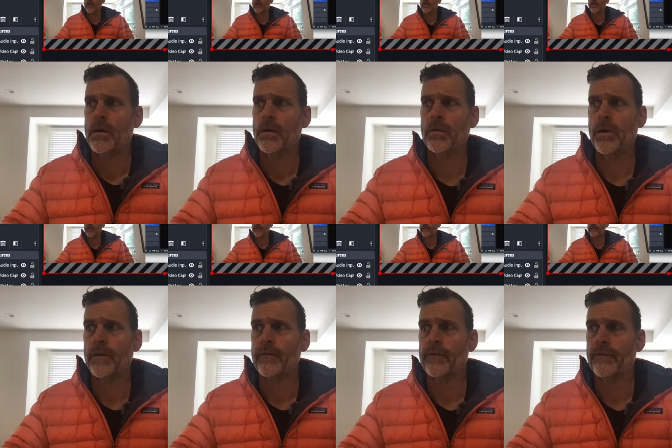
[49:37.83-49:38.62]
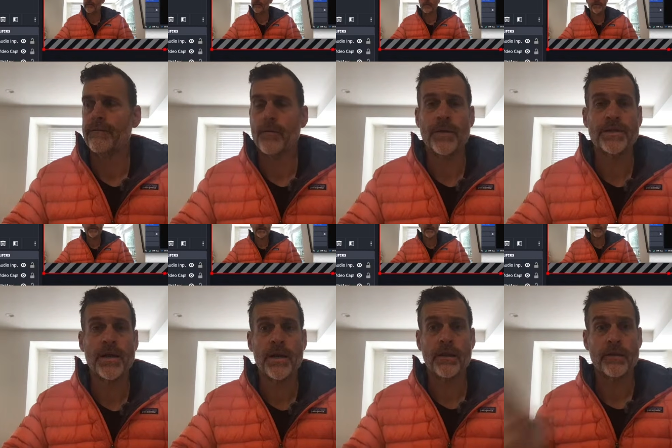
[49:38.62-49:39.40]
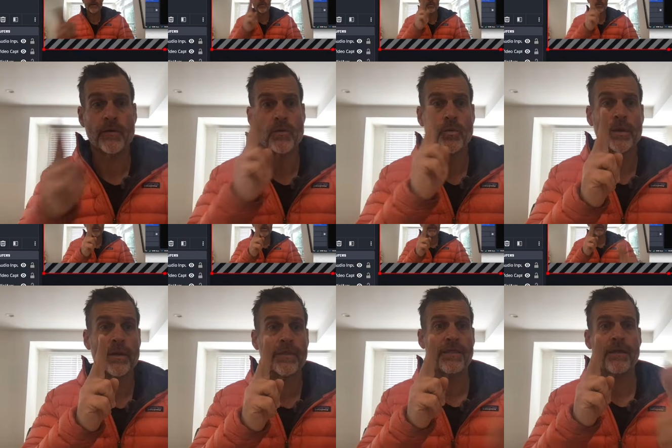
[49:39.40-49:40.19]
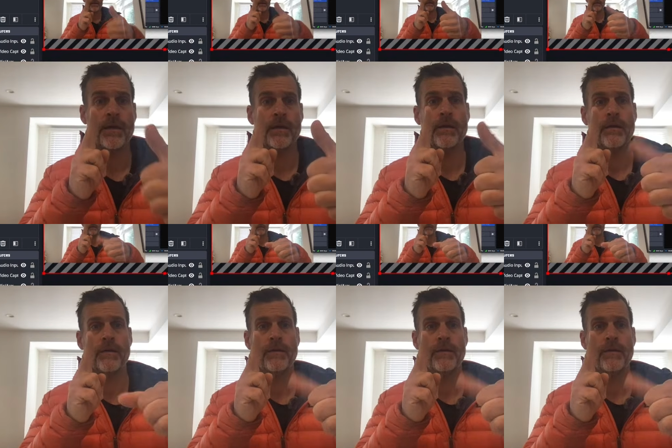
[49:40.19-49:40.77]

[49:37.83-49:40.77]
Who else? For regen, I like those really thin